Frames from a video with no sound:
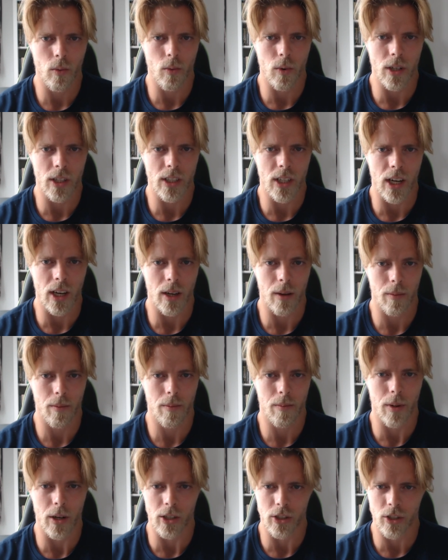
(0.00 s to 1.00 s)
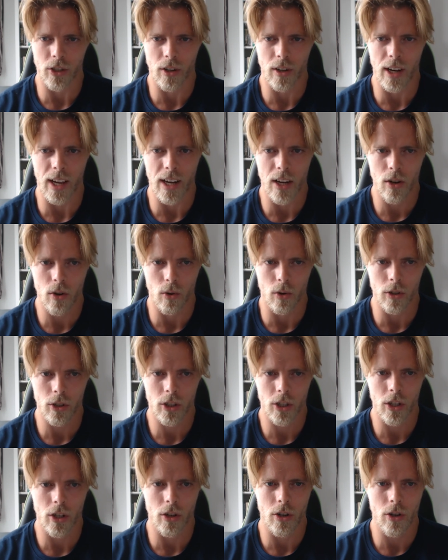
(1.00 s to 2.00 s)
which I personally
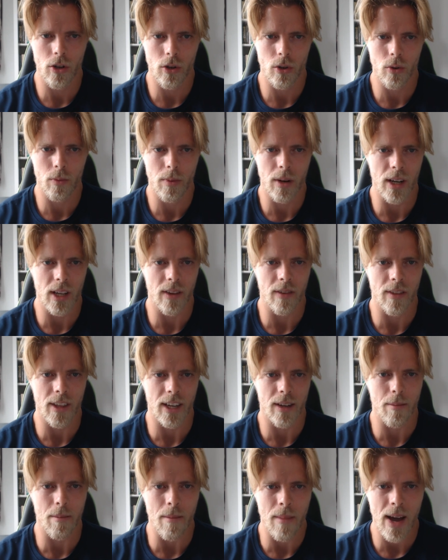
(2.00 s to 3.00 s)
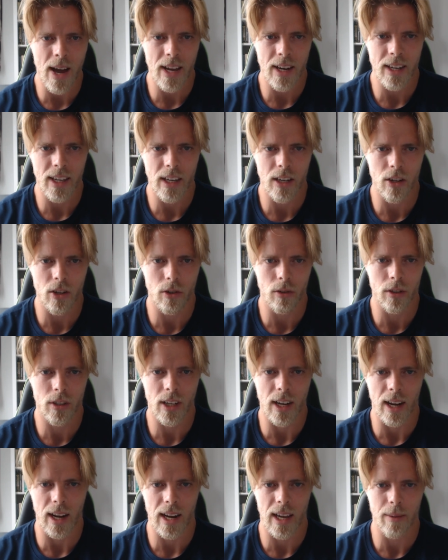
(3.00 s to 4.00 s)
endorse, do believe that
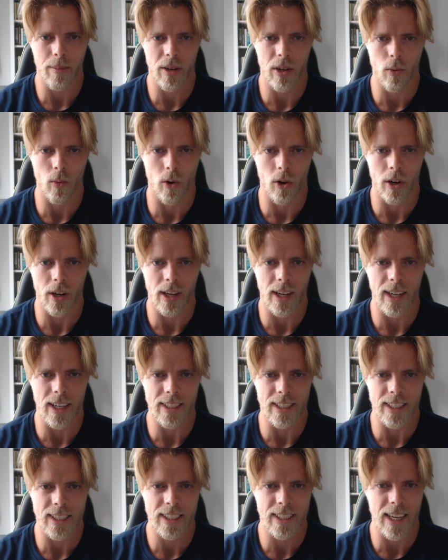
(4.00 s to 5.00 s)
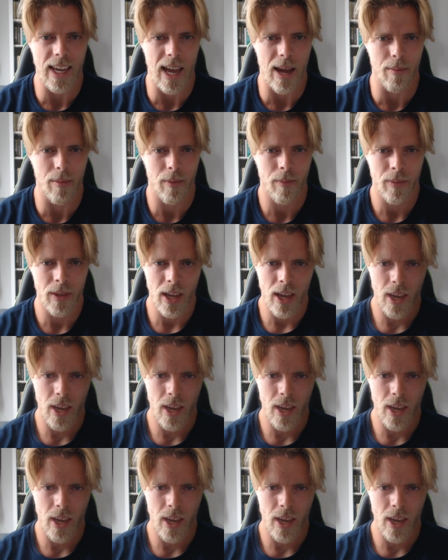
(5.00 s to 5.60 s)
man-induced climate warming is a scam.